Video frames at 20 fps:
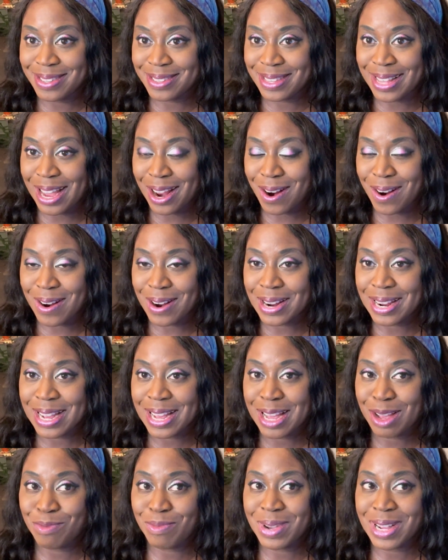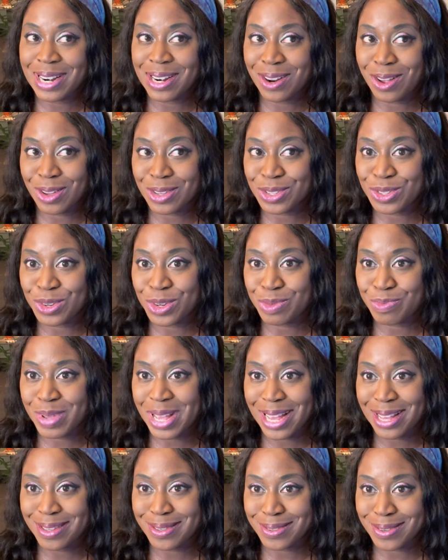is there, but it also
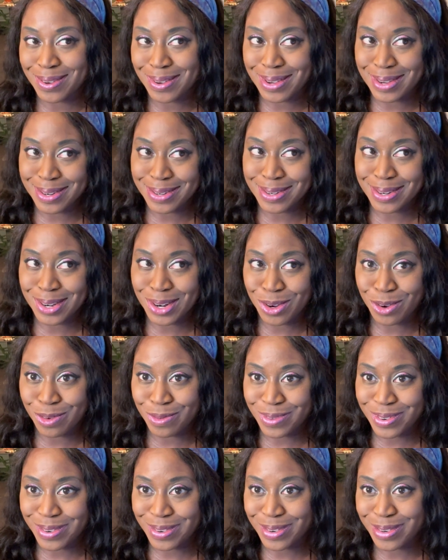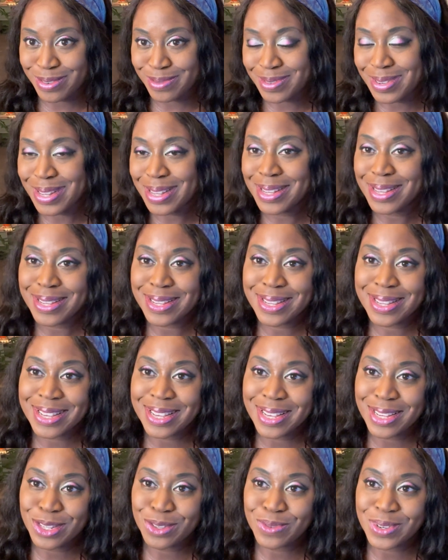depends on if your
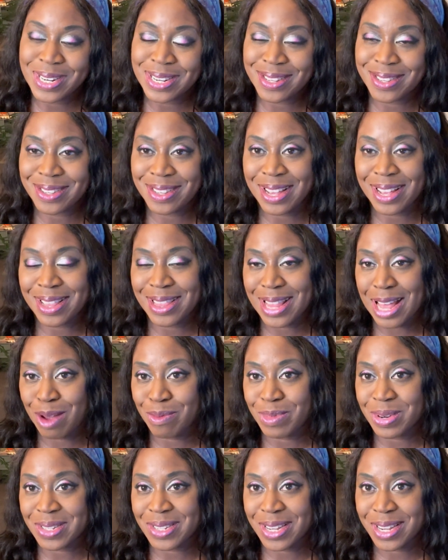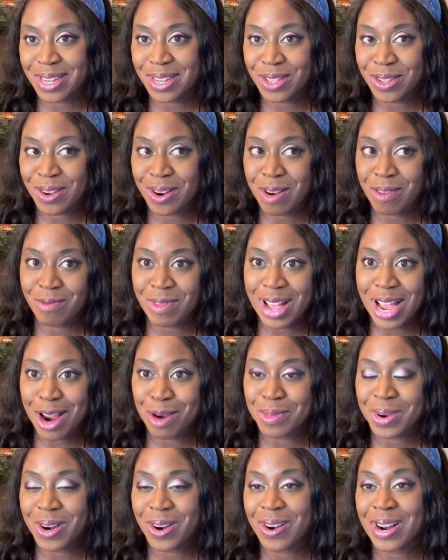kids want to sit in that particular
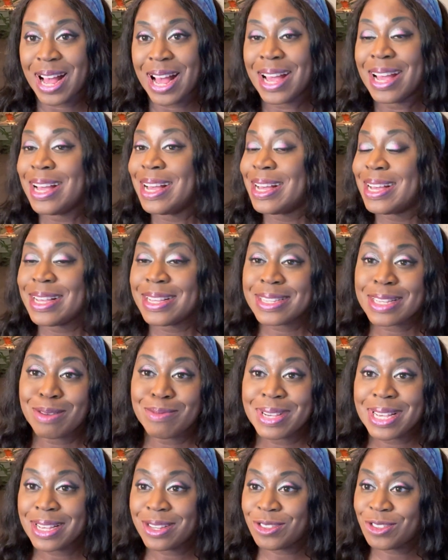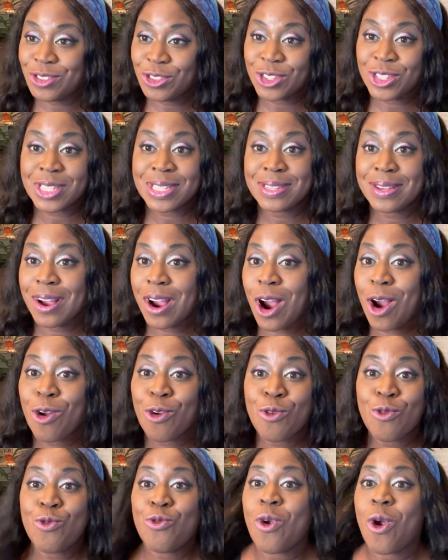environment or not. Some kids just
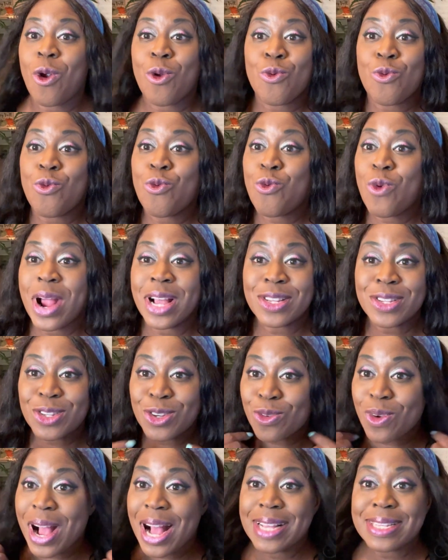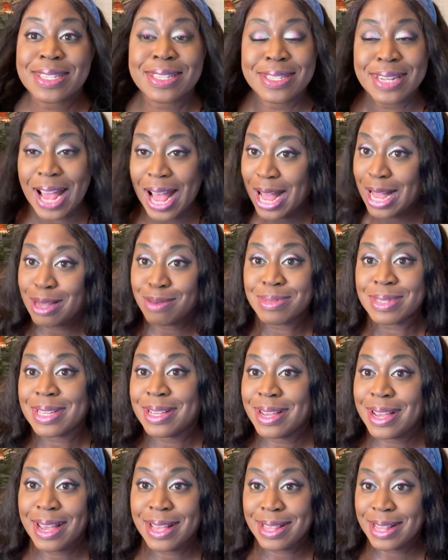are restaurant
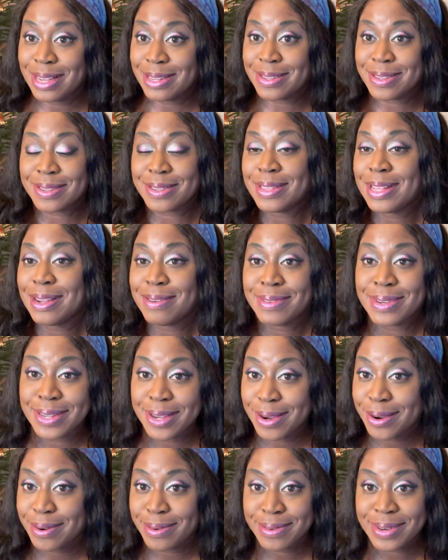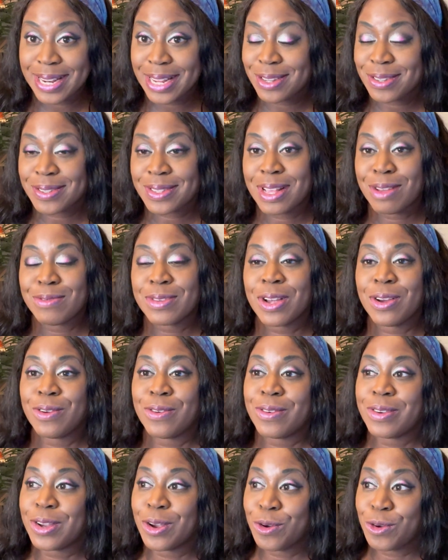snobs, and they just love to go. They just love
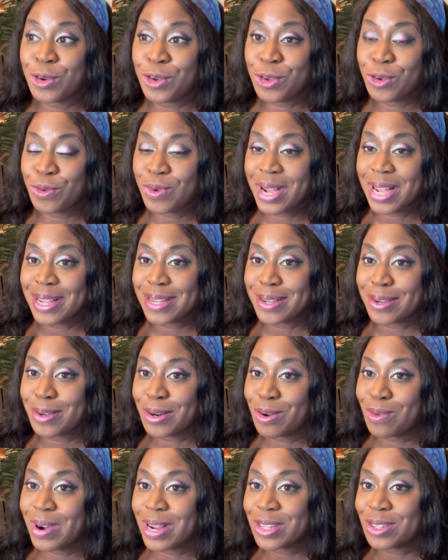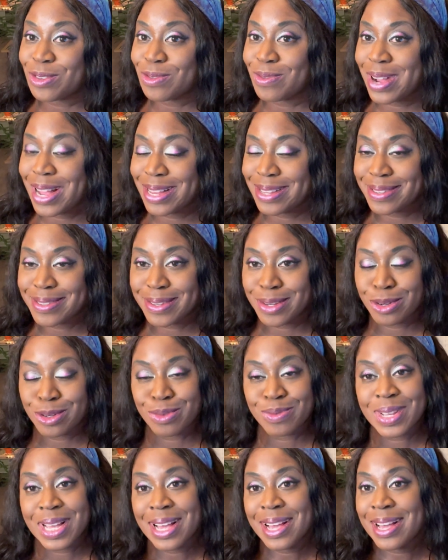to go to restaurants.
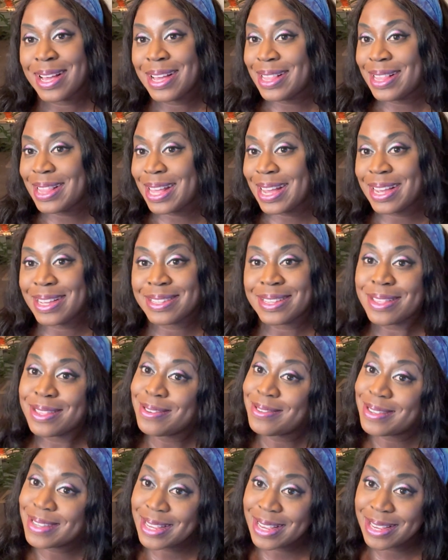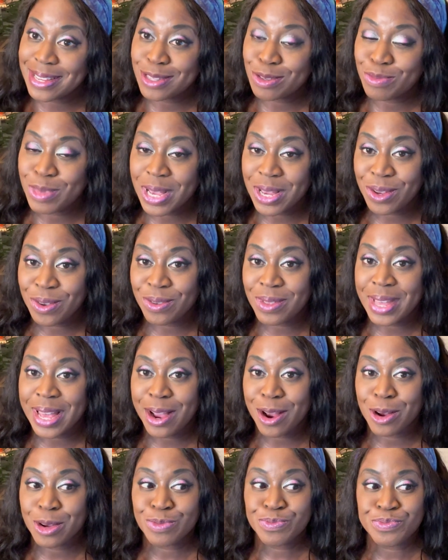So, like I said, there's a kids menu
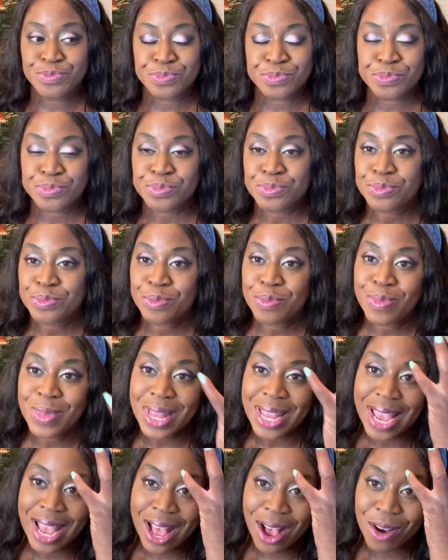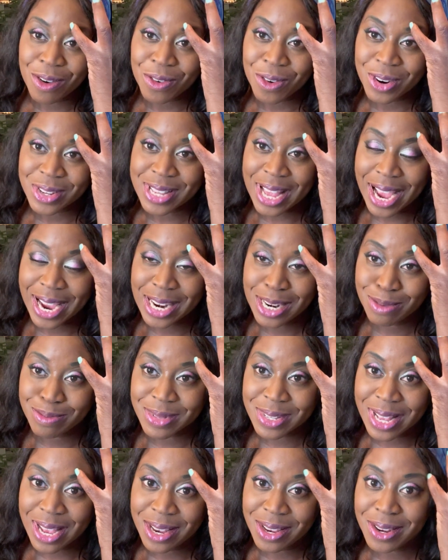there. Of course,
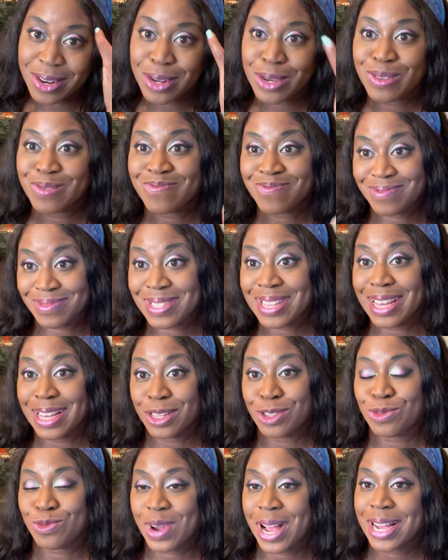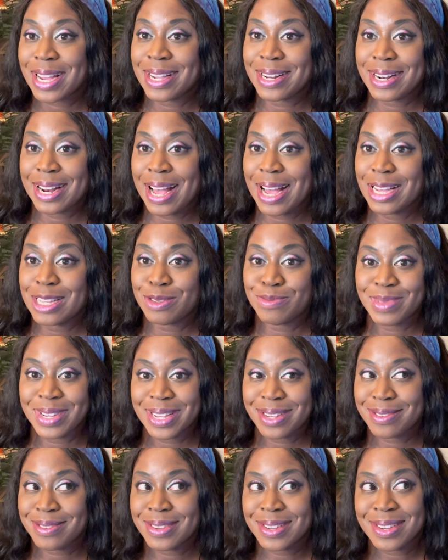items that kids recognize,
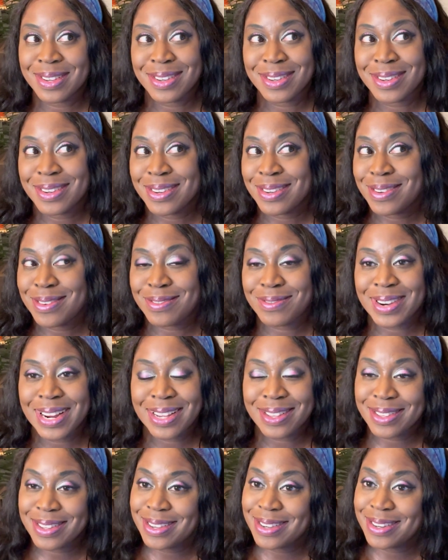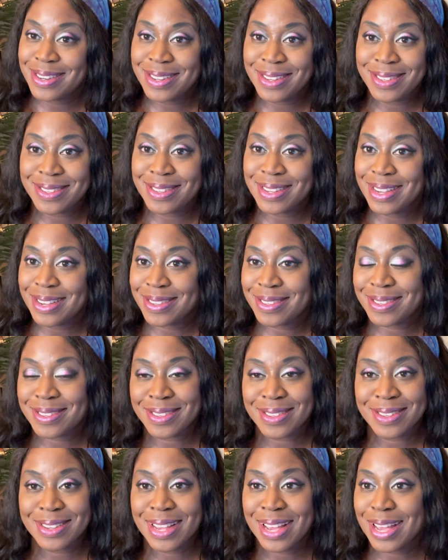but frankly, these
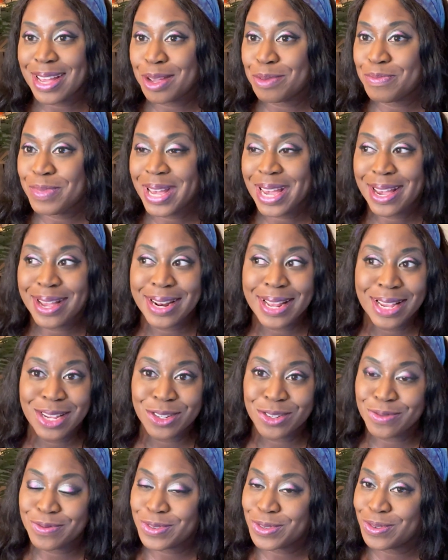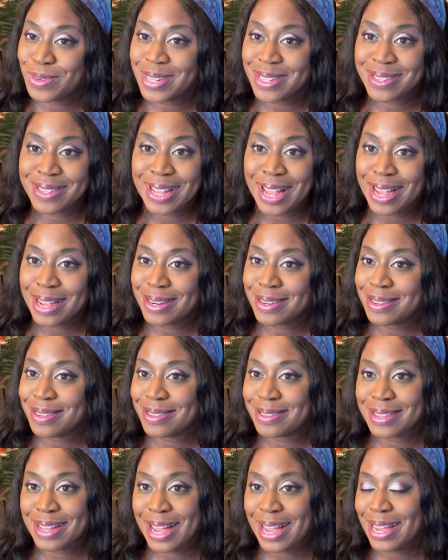days, Pan Asian food is not
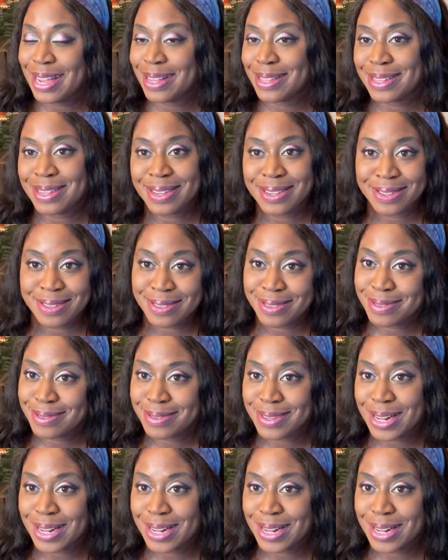alien,